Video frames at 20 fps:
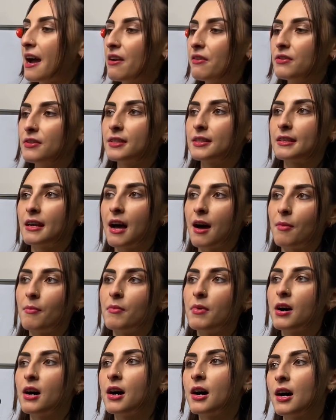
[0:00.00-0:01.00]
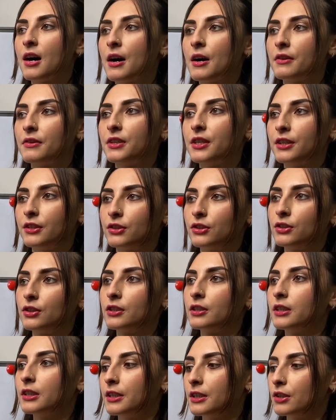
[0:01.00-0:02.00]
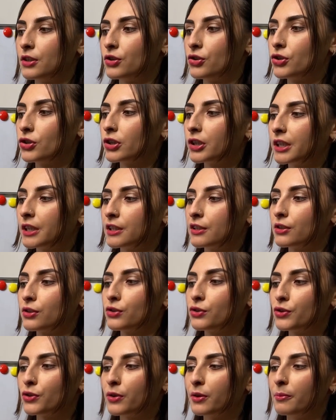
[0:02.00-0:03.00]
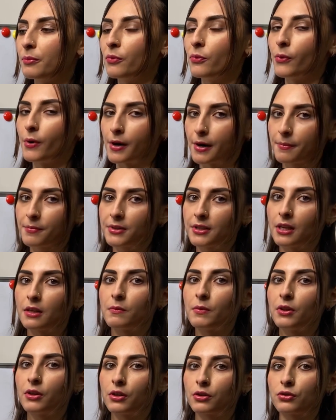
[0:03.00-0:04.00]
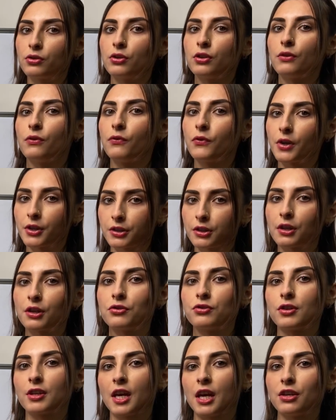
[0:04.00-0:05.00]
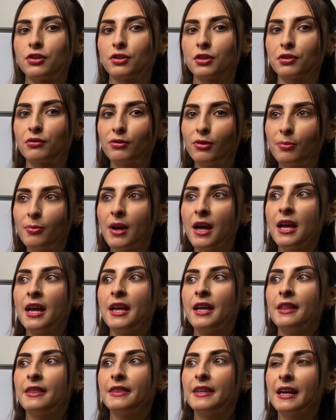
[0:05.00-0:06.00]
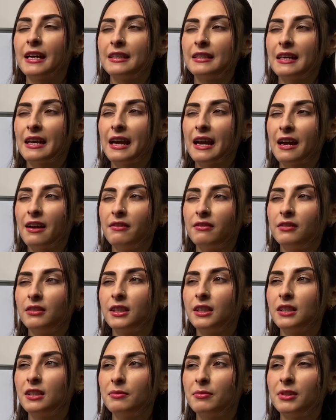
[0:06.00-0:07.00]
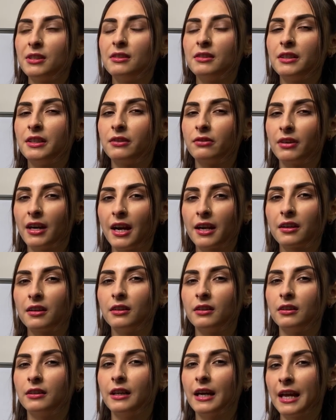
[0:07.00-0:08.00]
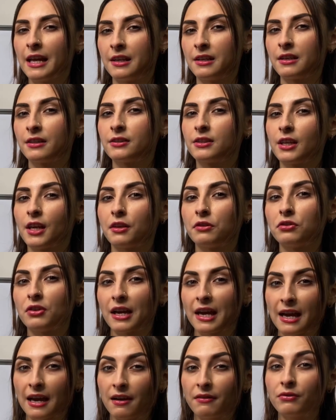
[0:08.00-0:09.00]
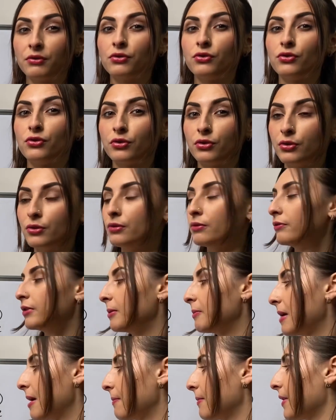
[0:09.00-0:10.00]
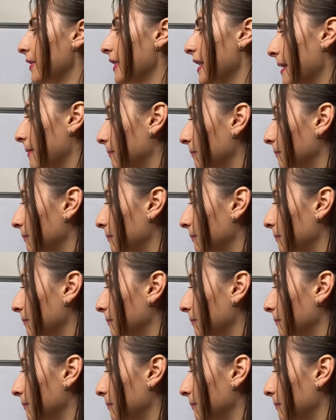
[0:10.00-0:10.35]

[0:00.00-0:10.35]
some these short strong verbs that belong to the first conjugation group that have a little bit irregular endings, and you have to remember them.